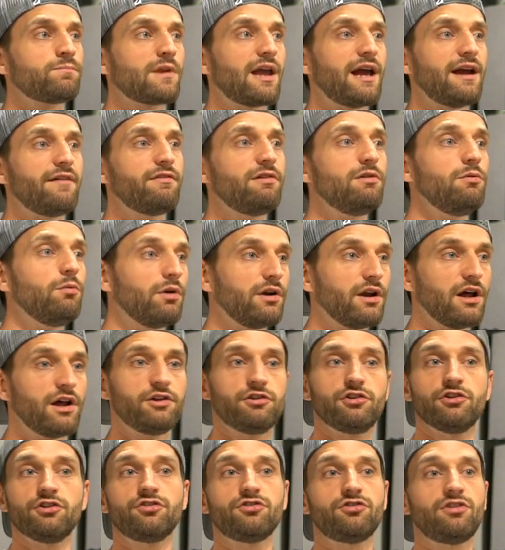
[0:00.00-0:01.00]
everyone
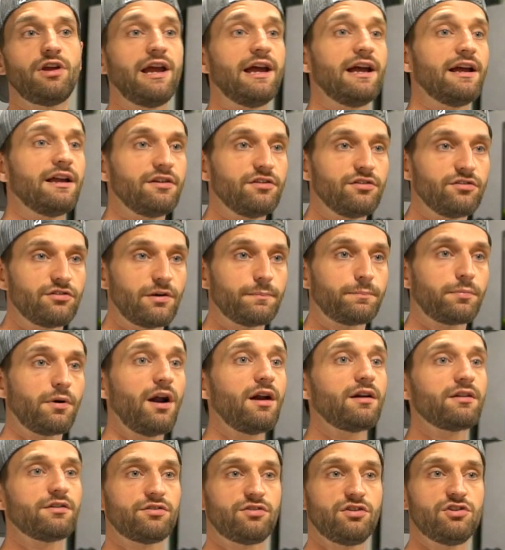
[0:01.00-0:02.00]
understands a
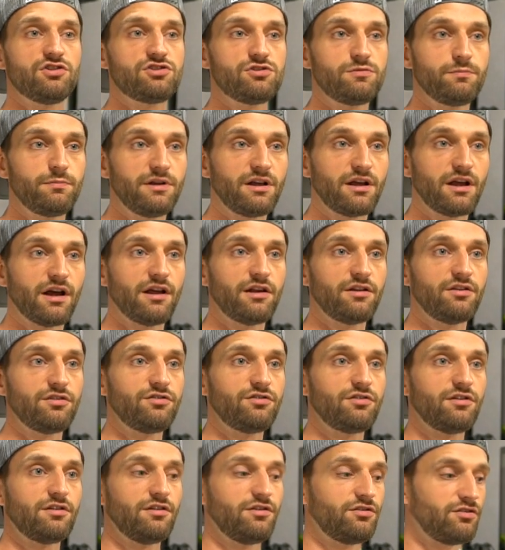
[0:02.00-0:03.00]
product decision
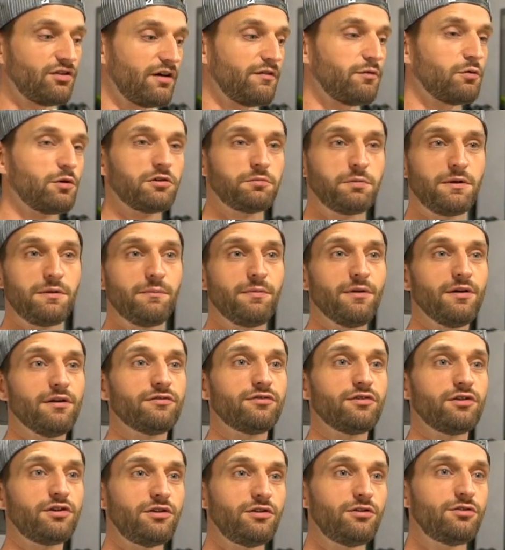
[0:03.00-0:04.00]
because the software is being built
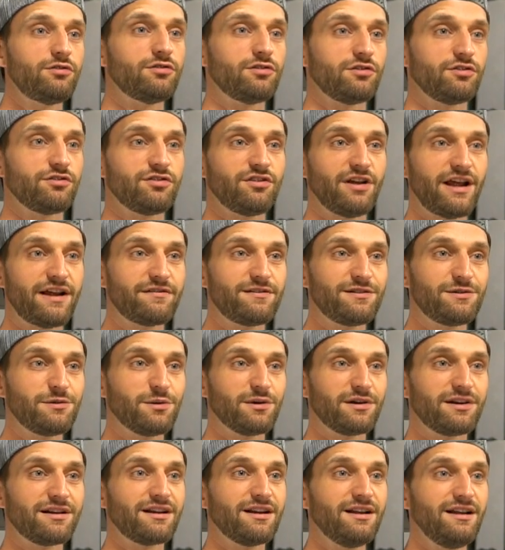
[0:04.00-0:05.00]
for users and
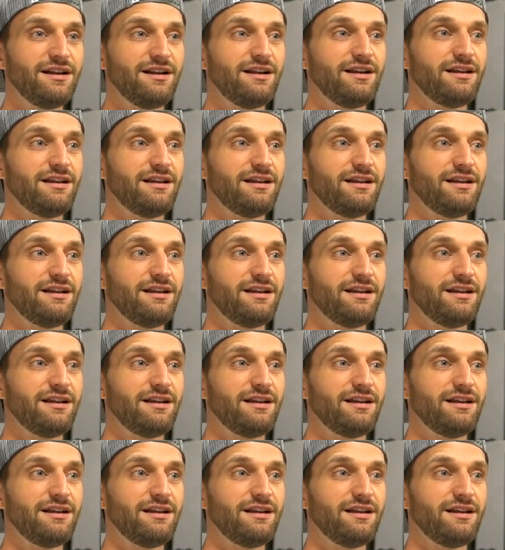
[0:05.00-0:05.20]
everyone